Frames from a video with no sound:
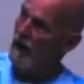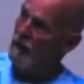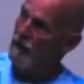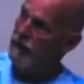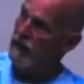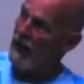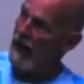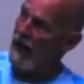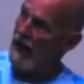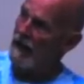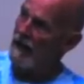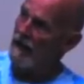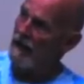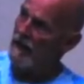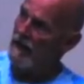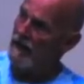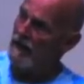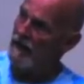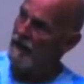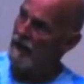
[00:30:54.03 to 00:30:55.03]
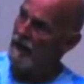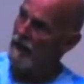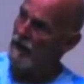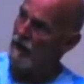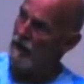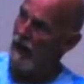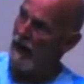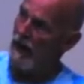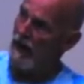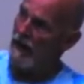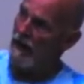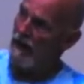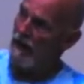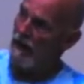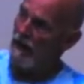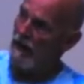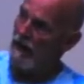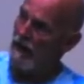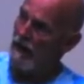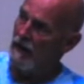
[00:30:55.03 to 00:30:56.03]
black to gray
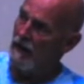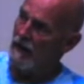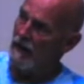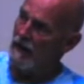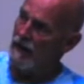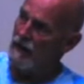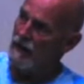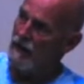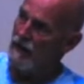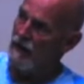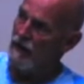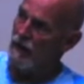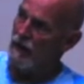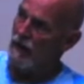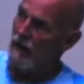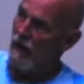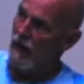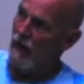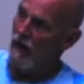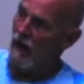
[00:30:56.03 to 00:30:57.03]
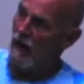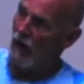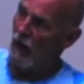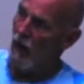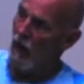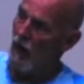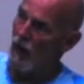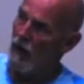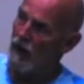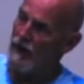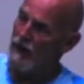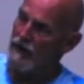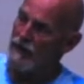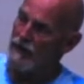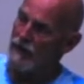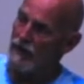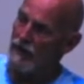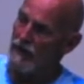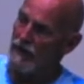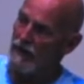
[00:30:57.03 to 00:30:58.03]
to
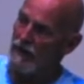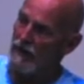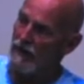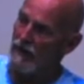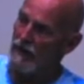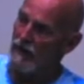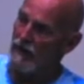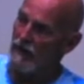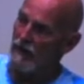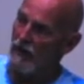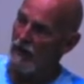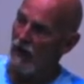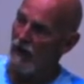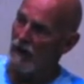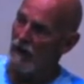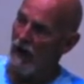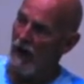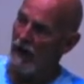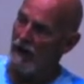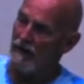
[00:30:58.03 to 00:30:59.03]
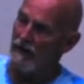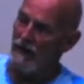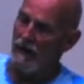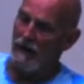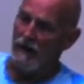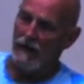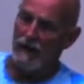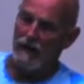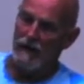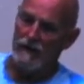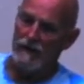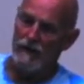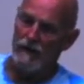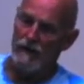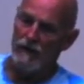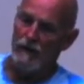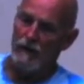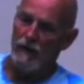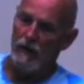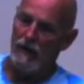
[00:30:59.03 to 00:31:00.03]
orange, all right,
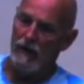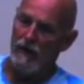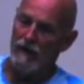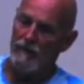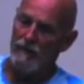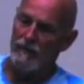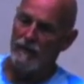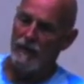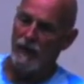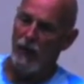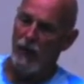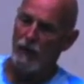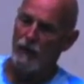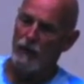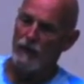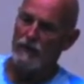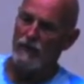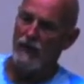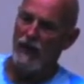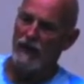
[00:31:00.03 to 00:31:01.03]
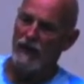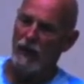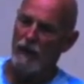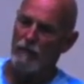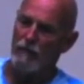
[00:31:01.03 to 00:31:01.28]
to almost like a